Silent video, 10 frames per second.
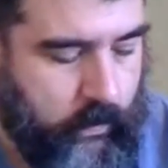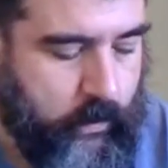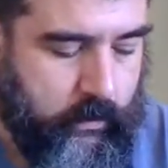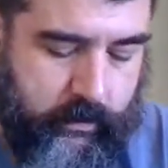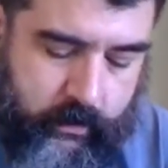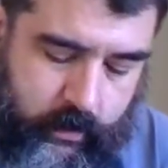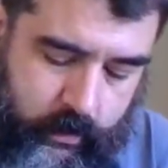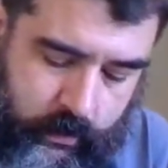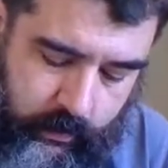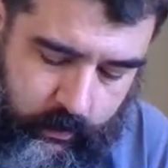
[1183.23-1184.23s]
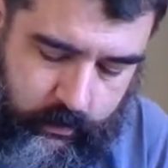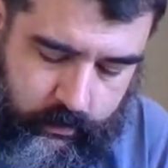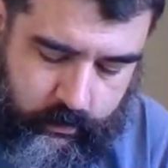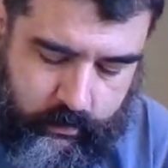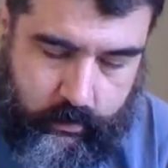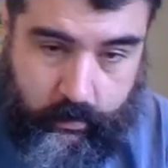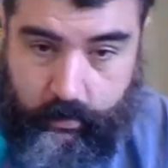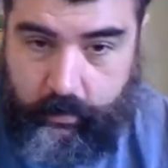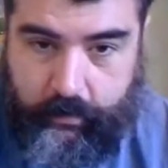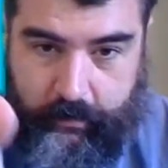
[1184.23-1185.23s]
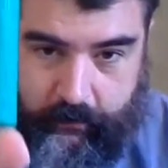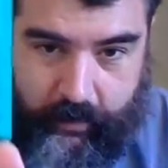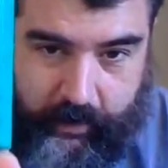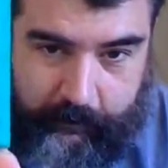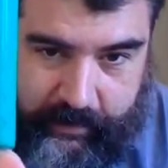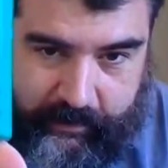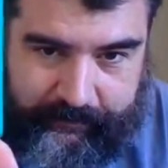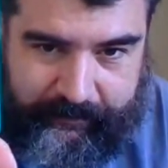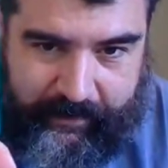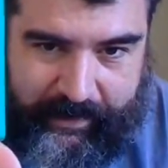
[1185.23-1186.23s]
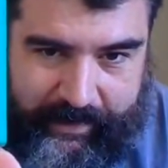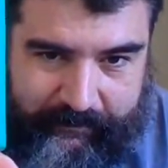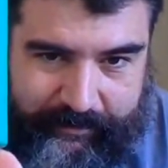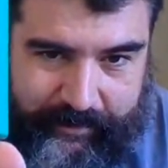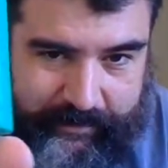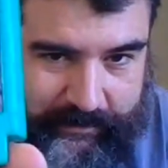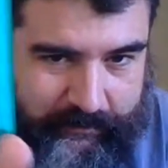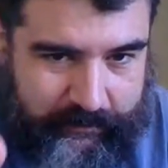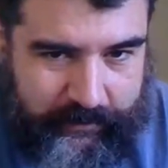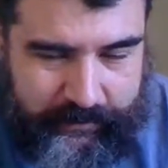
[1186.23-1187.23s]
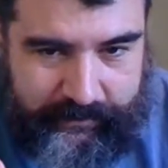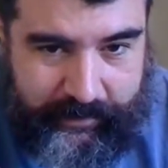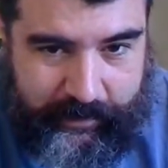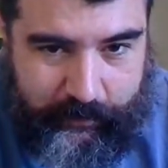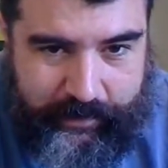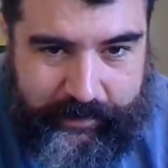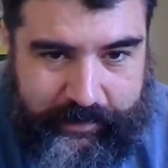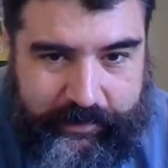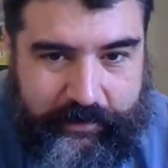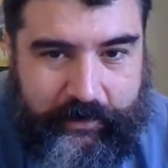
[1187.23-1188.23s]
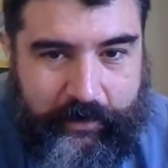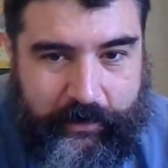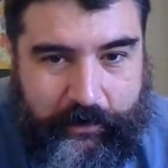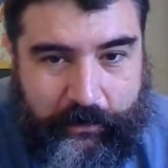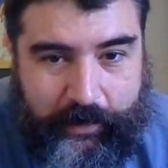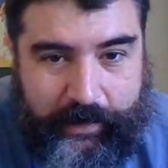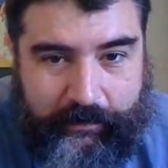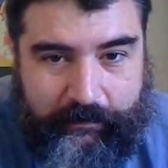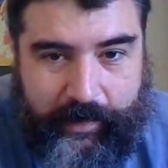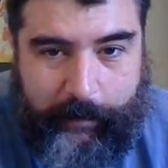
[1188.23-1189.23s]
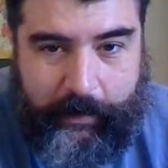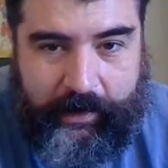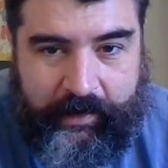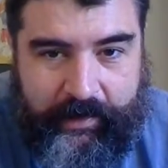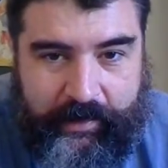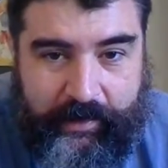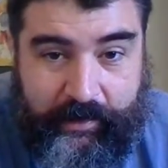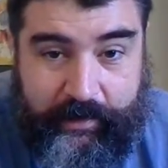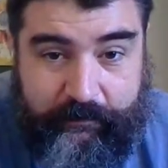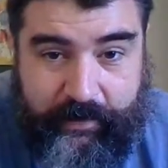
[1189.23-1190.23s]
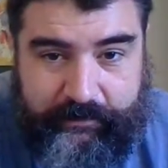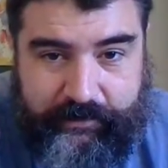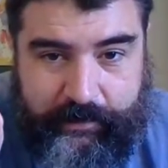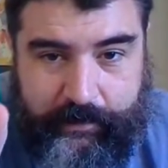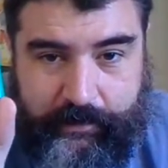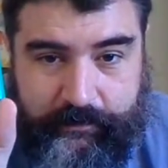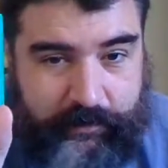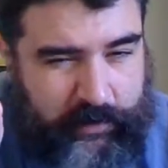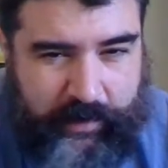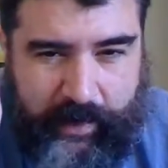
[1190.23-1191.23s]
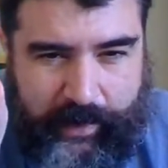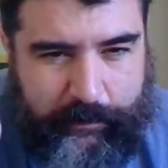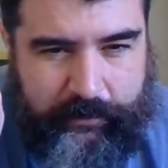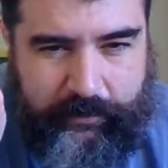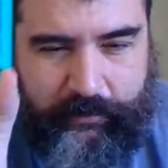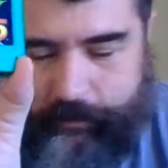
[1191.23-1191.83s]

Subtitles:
Then, Rockman 5. Sticking with their creative naming convention. Some of the absolute